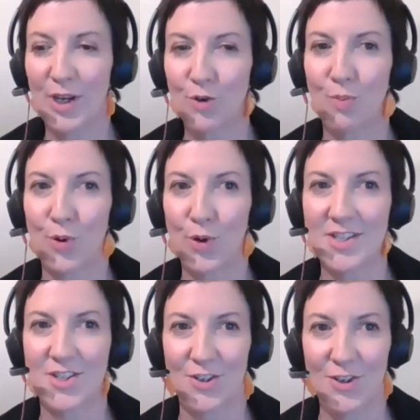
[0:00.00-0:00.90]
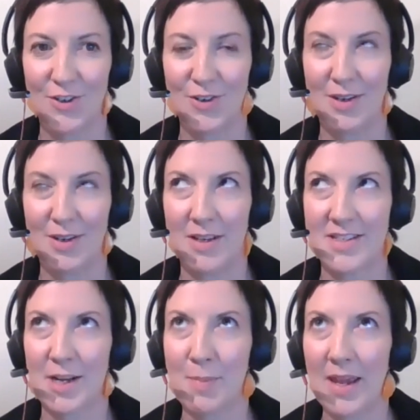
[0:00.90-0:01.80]
a critical point too,
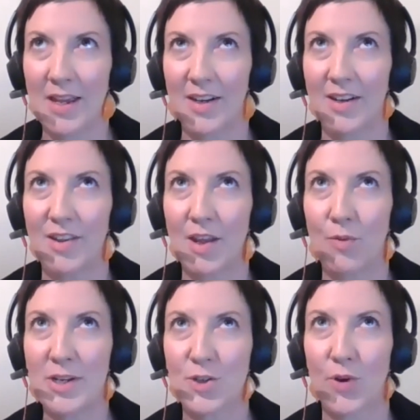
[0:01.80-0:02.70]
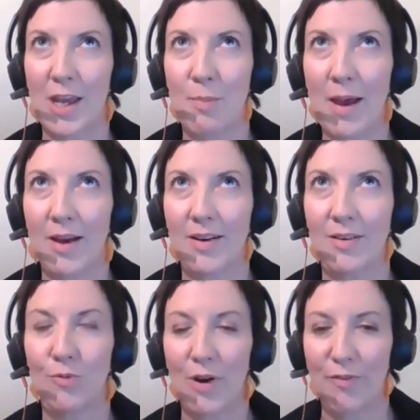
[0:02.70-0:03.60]
isn't it, Megan, that we're talking about
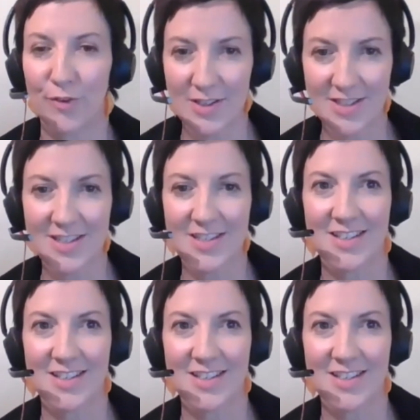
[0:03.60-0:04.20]
reference,